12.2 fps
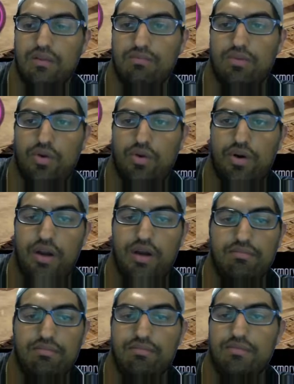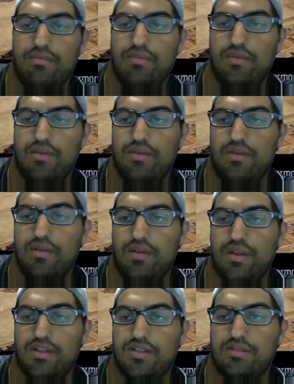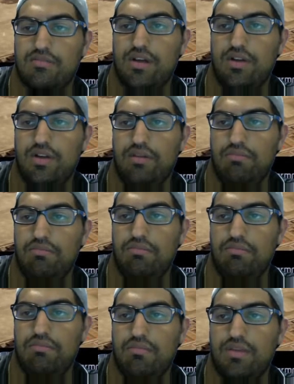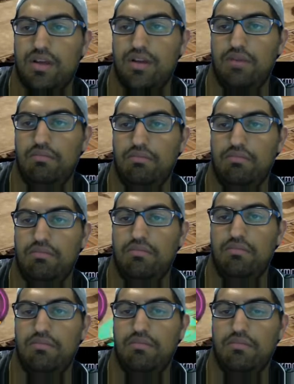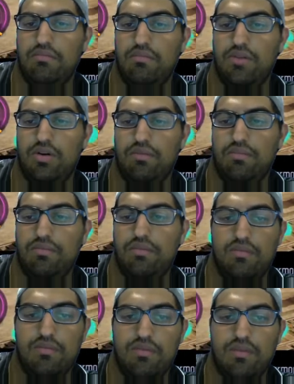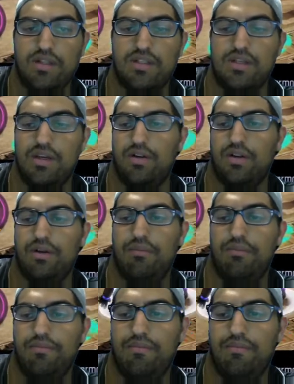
Or not. Let's kill him. Kill him? No? Let's kill him.